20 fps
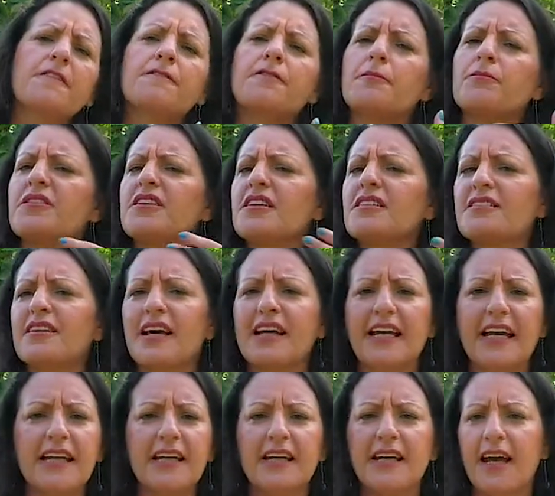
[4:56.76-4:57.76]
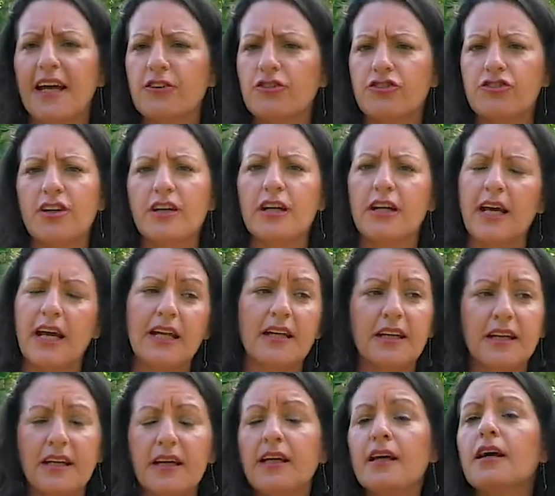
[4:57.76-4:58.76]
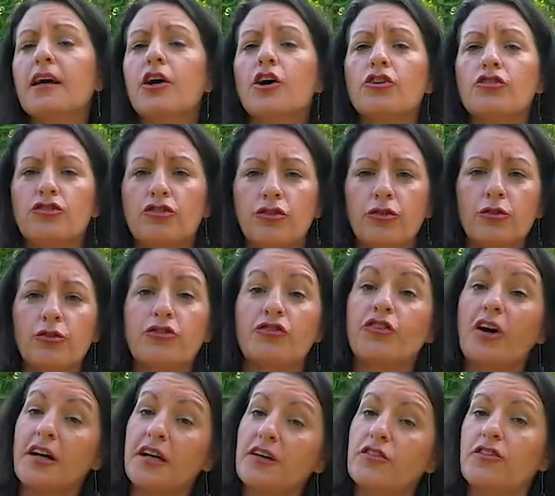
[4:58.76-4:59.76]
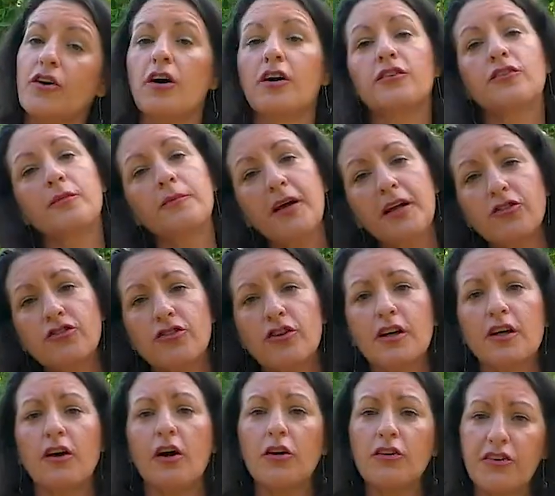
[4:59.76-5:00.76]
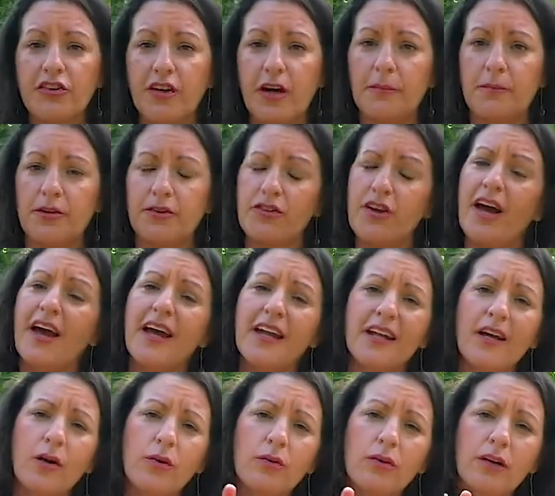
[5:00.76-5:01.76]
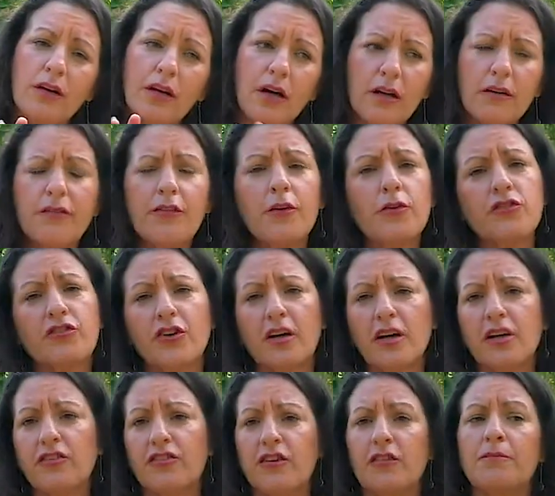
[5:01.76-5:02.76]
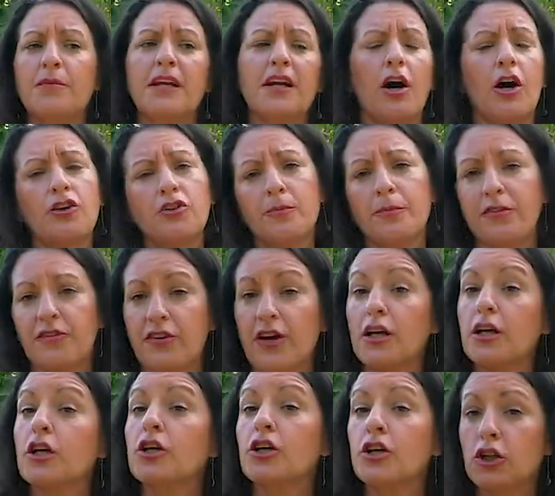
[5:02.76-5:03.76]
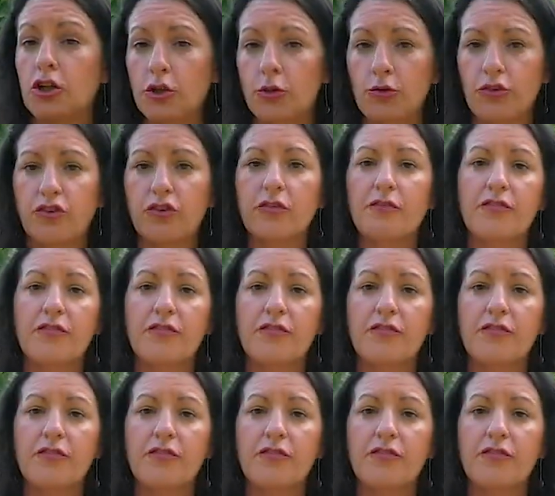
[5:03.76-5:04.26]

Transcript: from things like ADHD and ADD to studies on dementia and Alzheimer's. Now, none of those studies have been 100% conclusive